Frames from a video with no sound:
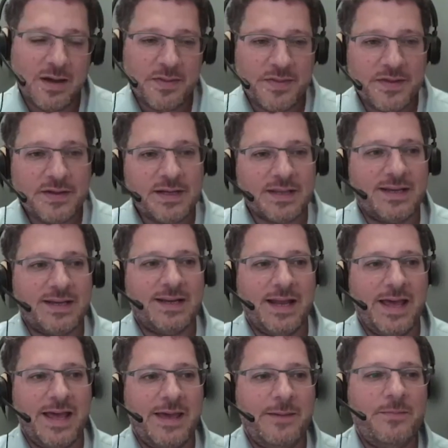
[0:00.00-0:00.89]
I think that
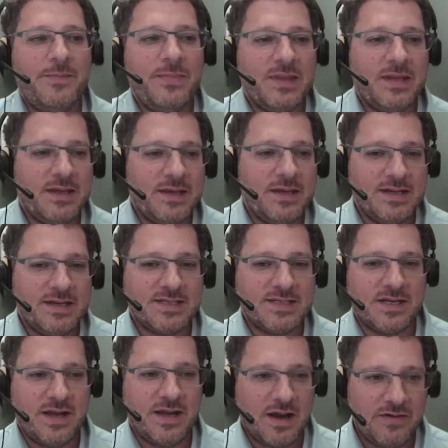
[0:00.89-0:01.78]
claim
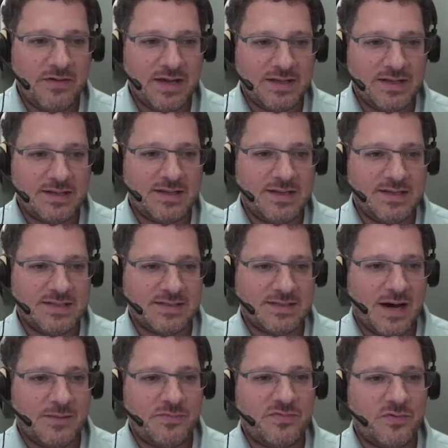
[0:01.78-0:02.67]
is an area that
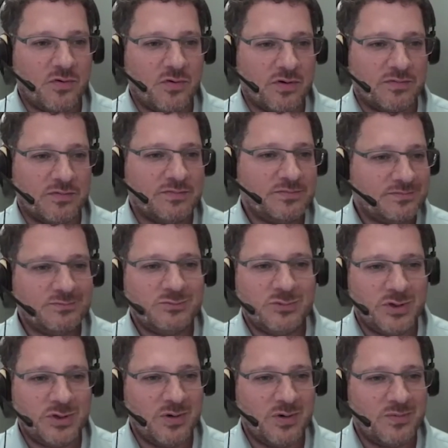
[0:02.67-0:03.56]
is up for
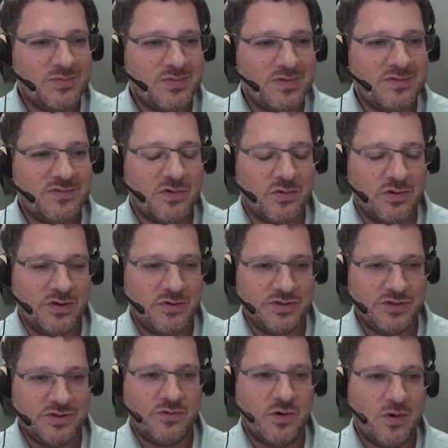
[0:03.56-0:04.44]

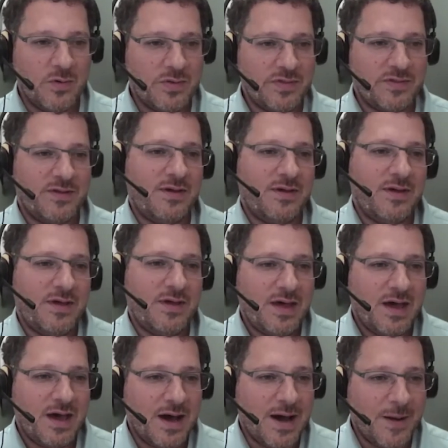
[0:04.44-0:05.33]
huge growth.
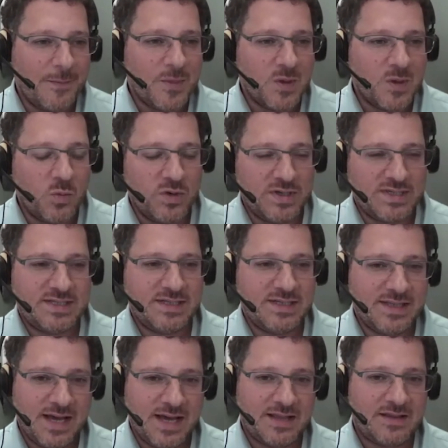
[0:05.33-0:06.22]
We
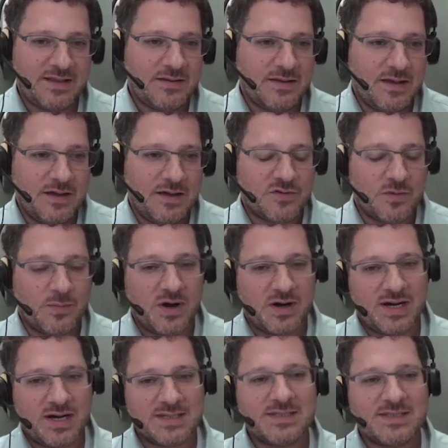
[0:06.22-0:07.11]
see that from
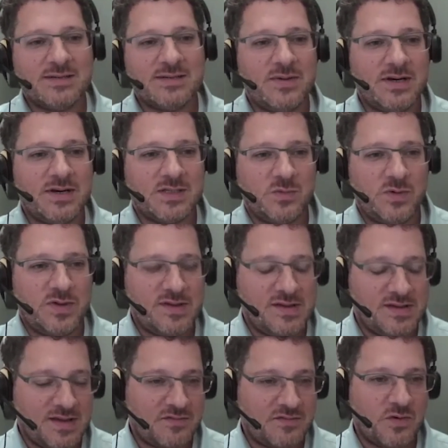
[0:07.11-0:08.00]
our customers, we
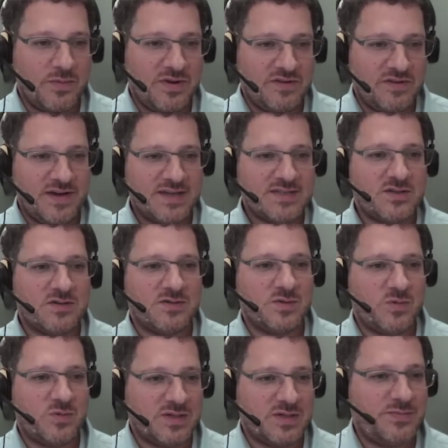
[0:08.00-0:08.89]
see that from
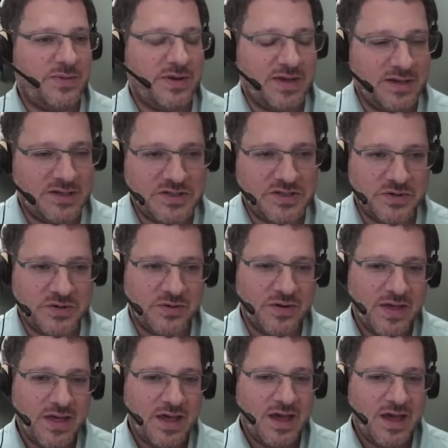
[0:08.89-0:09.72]
investors we're speaking to.